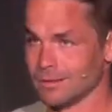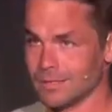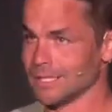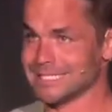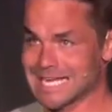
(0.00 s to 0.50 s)

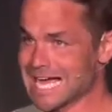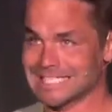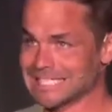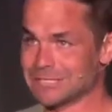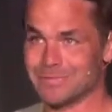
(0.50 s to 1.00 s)
it's
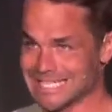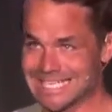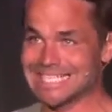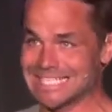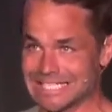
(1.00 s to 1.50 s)
not going to
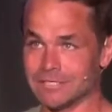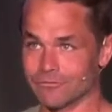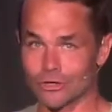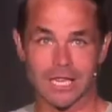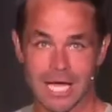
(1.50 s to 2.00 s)
be easy
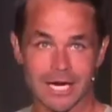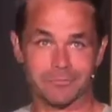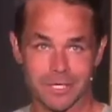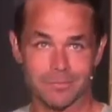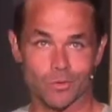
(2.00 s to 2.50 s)
for a lot
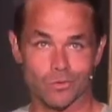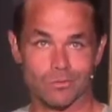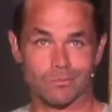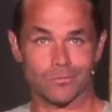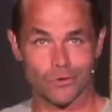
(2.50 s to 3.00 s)
of
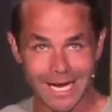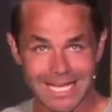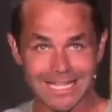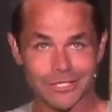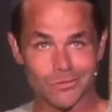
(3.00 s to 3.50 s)
people.
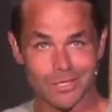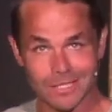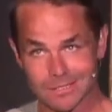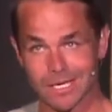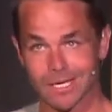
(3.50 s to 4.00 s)
Pray that you can
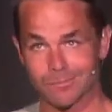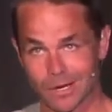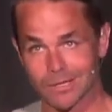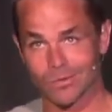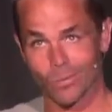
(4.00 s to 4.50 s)
escape.
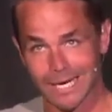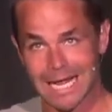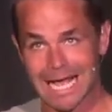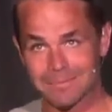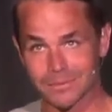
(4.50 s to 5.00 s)
Pray that when it
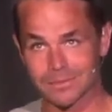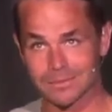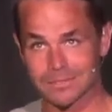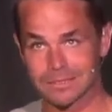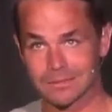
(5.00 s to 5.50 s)

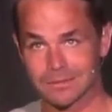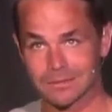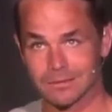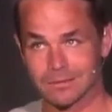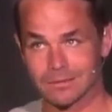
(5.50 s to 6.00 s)
happens,
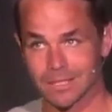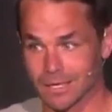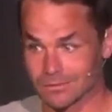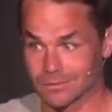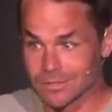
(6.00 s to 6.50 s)
that
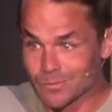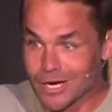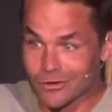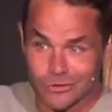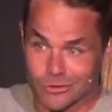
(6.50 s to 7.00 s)
God will
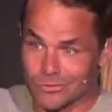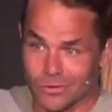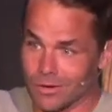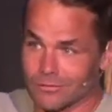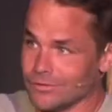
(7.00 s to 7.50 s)
spare you
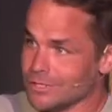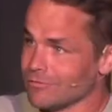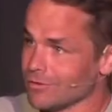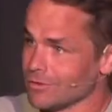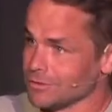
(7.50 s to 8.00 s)
all of the
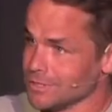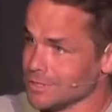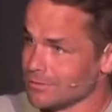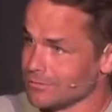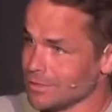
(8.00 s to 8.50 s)

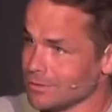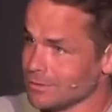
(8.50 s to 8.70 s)
difficulties of it.